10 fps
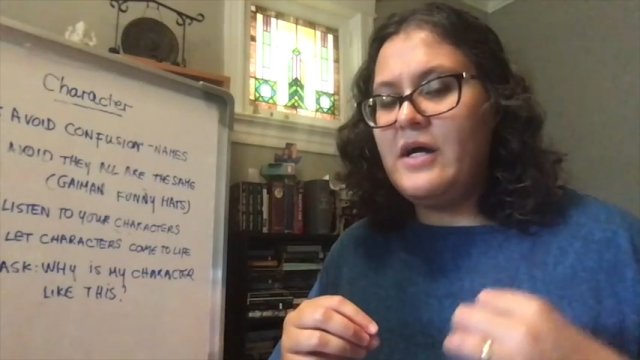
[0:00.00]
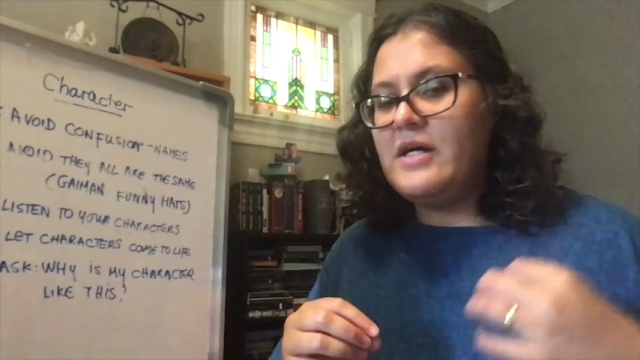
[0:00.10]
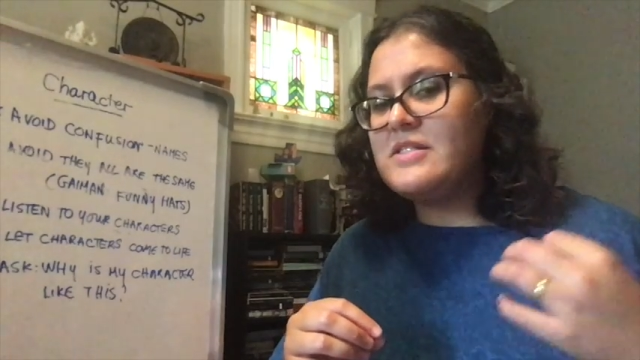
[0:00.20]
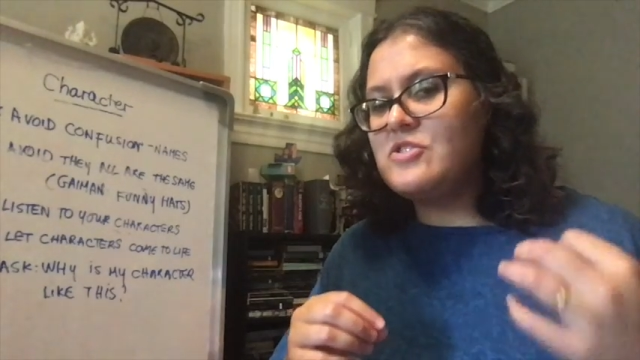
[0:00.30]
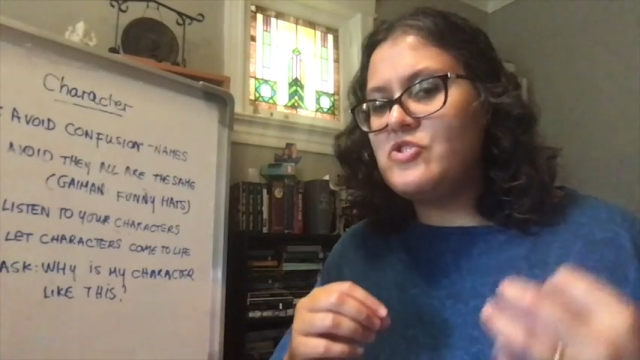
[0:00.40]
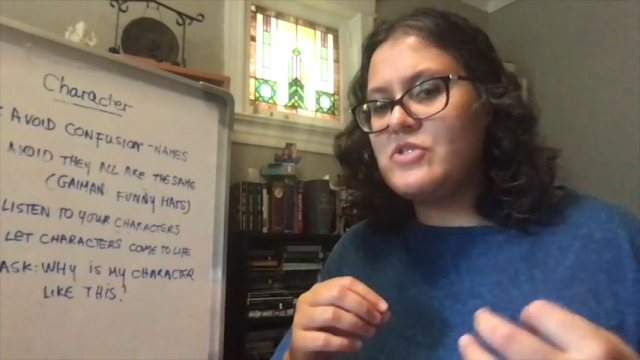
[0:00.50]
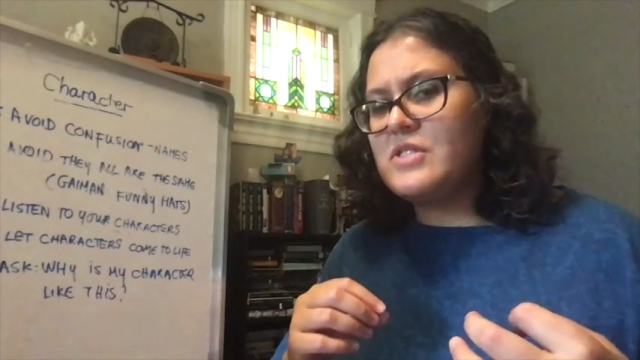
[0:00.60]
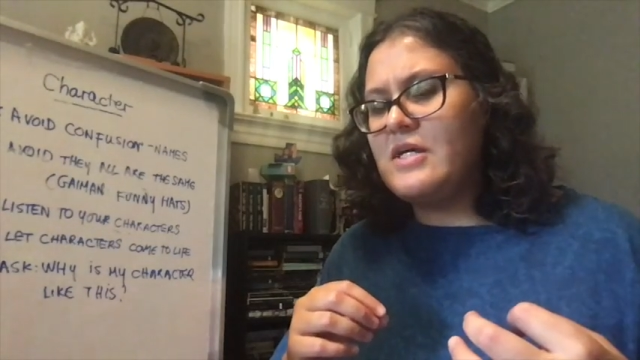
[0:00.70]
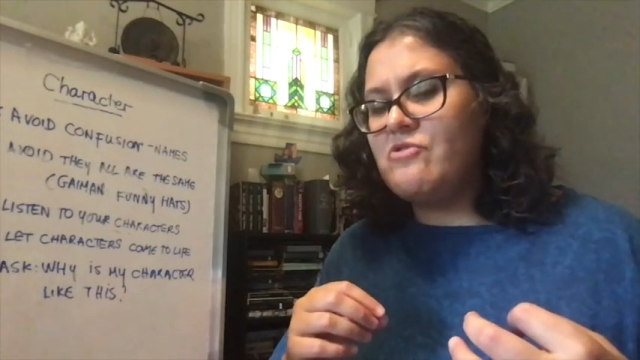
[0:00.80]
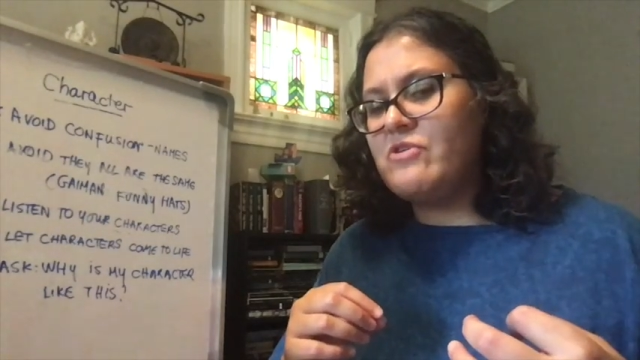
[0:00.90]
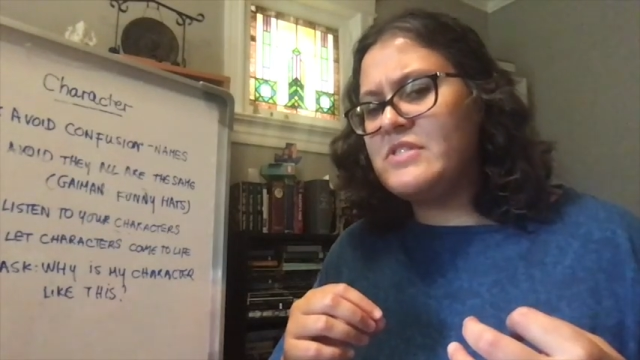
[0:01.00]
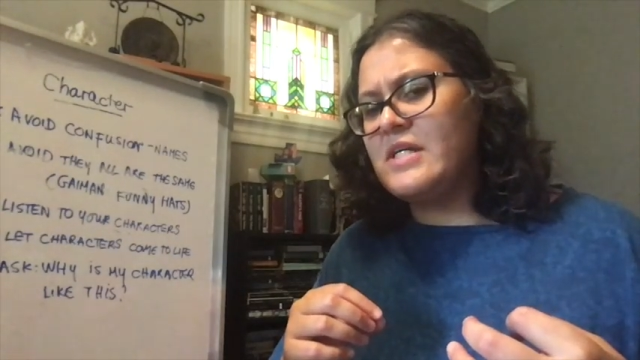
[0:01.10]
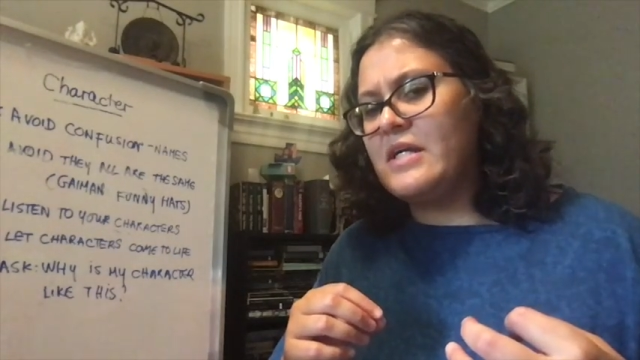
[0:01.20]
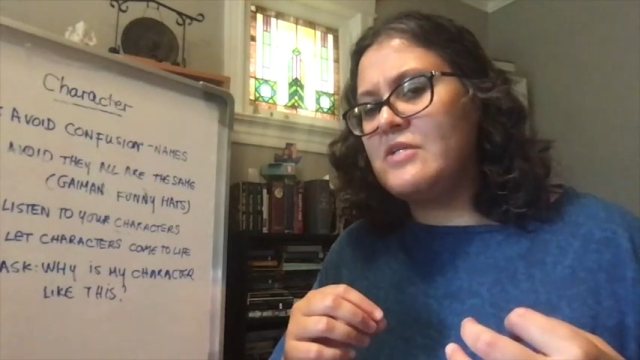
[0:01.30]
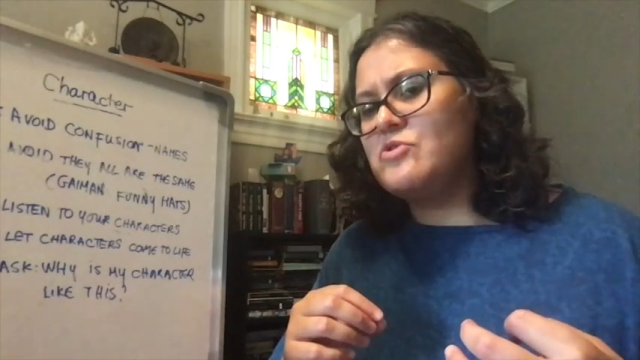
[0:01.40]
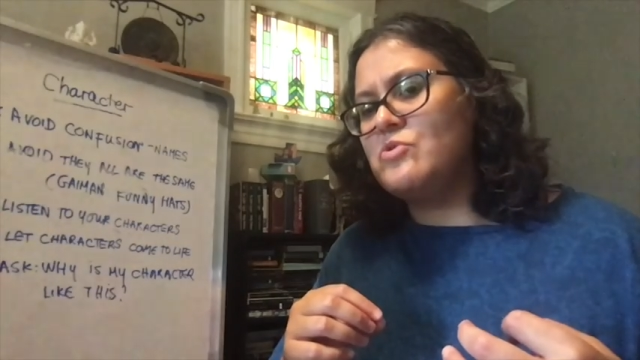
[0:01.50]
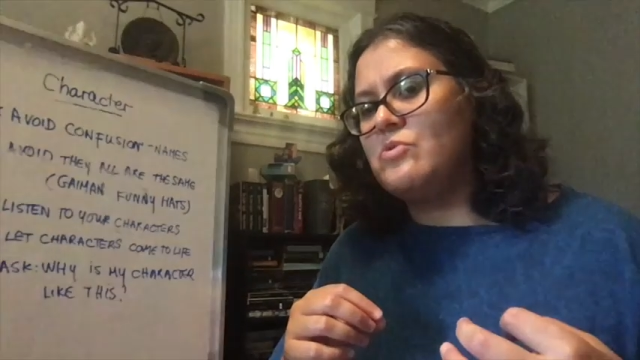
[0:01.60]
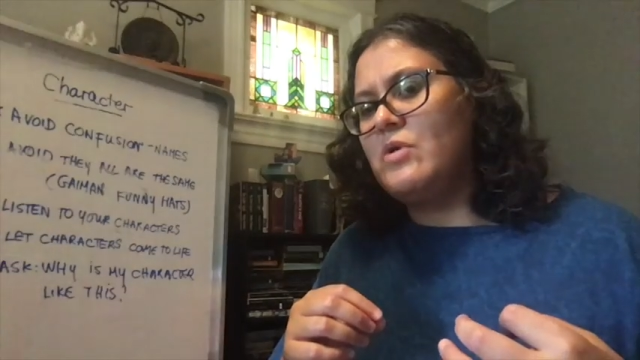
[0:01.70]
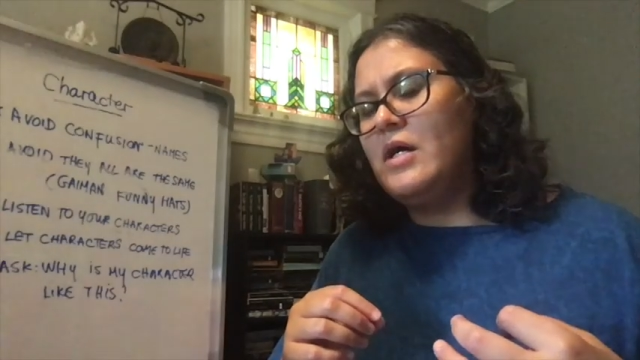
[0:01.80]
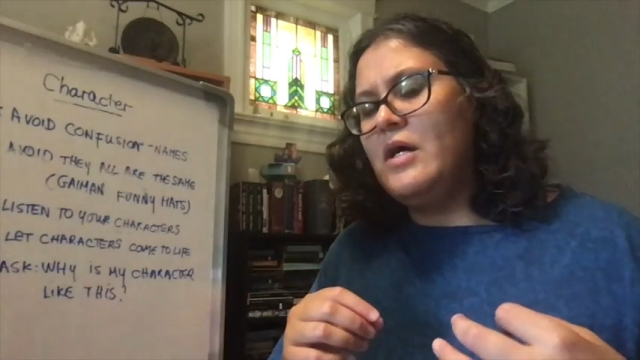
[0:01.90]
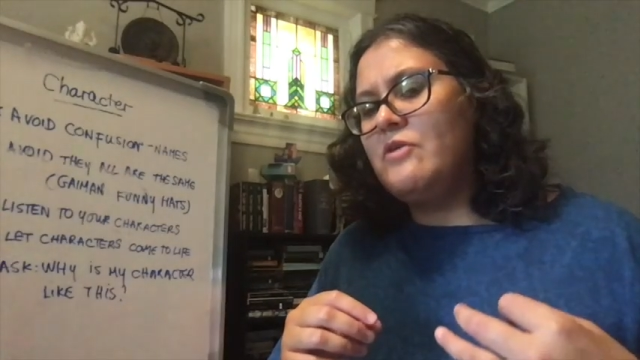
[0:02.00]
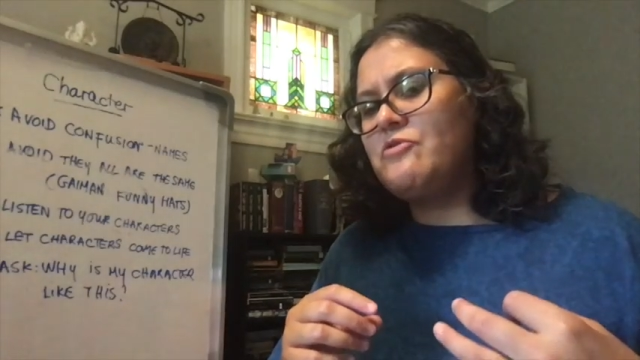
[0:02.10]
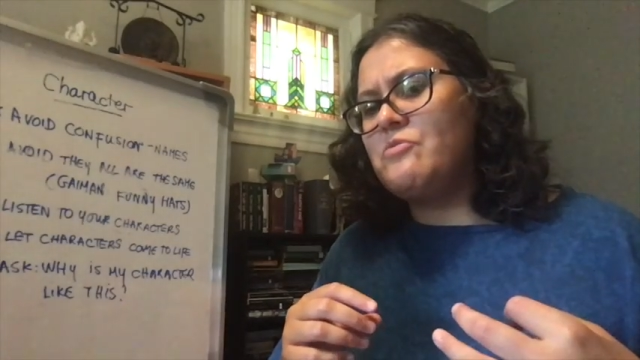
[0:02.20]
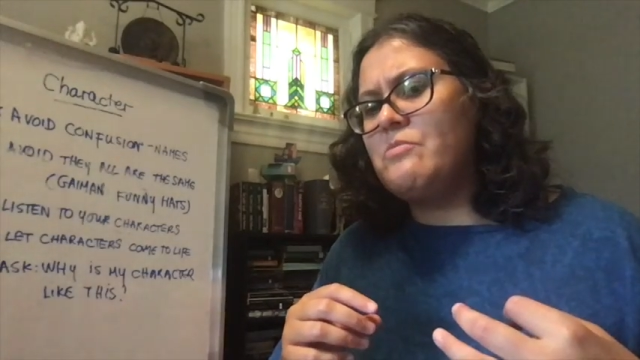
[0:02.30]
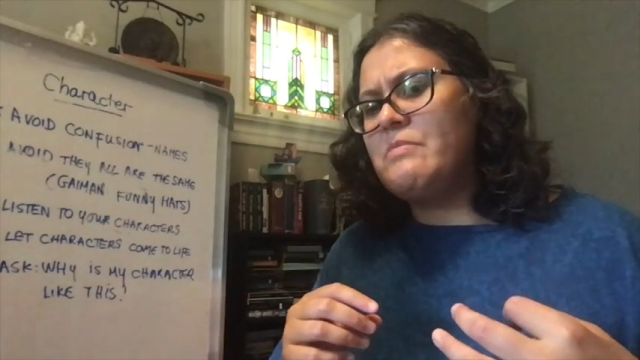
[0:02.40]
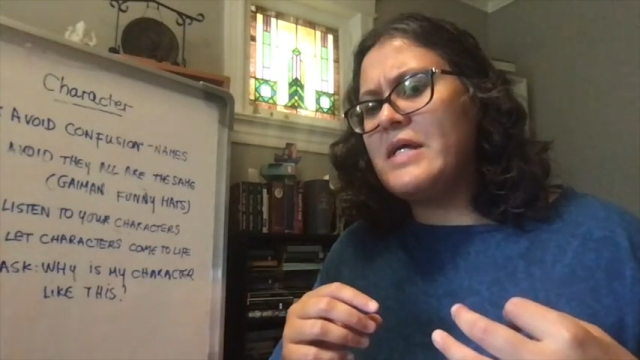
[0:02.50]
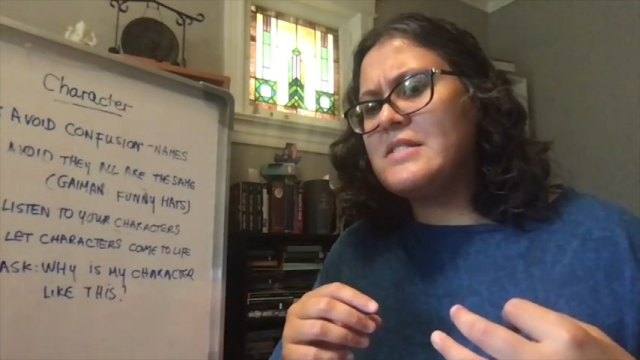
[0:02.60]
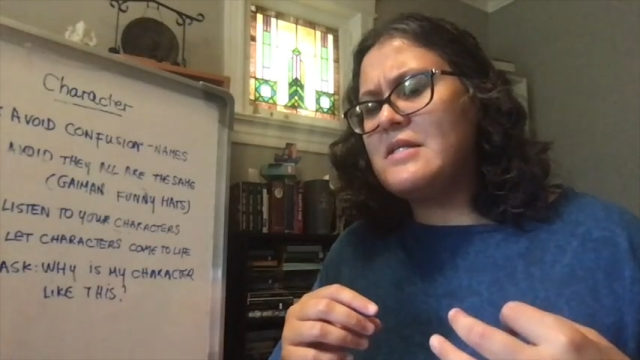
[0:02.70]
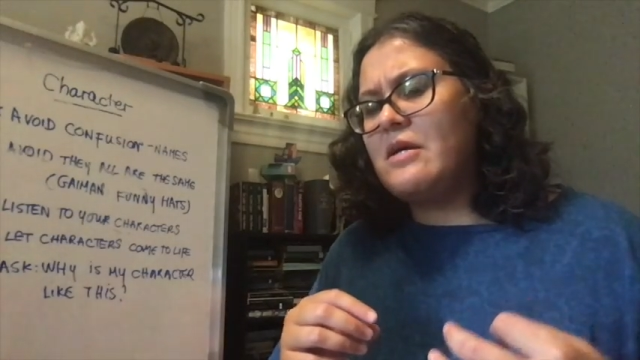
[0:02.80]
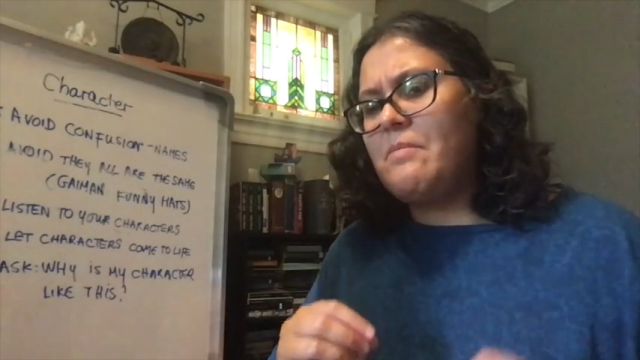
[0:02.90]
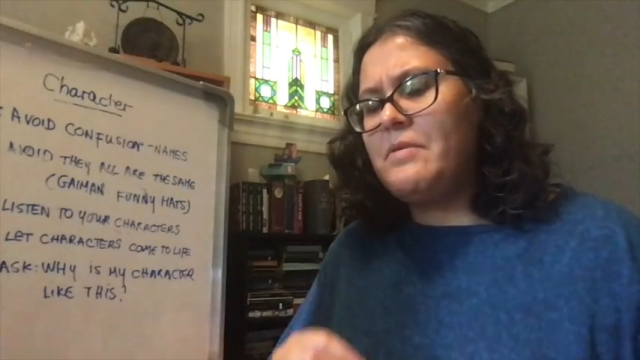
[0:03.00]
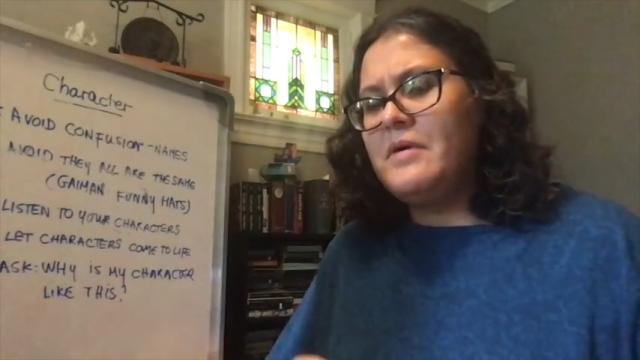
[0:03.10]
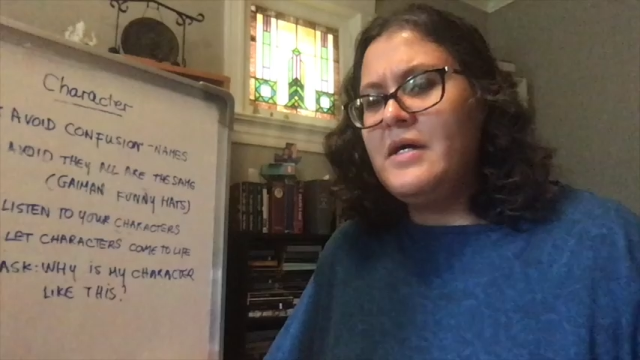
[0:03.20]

It's just interesting to mix it up.